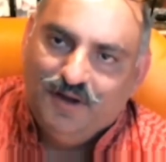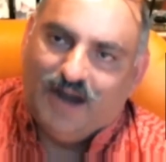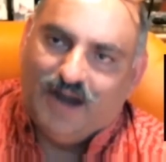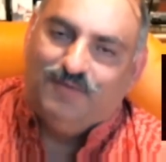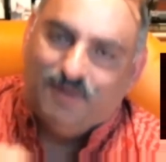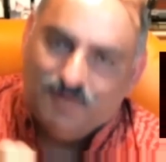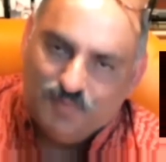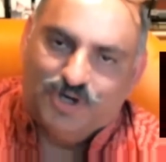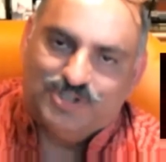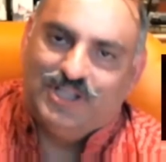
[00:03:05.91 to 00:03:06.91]
are even
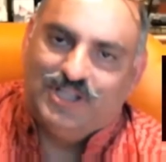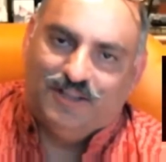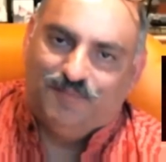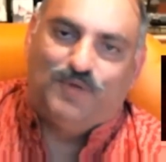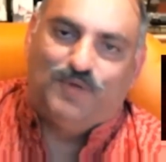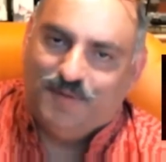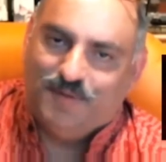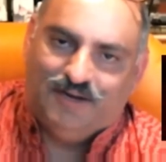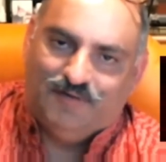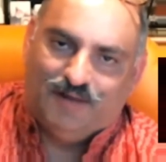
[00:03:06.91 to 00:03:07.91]
worse than the
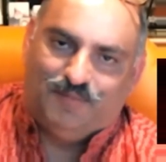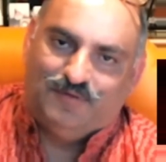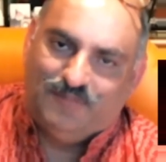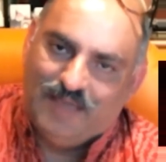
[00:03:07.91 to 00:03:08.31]
property developers.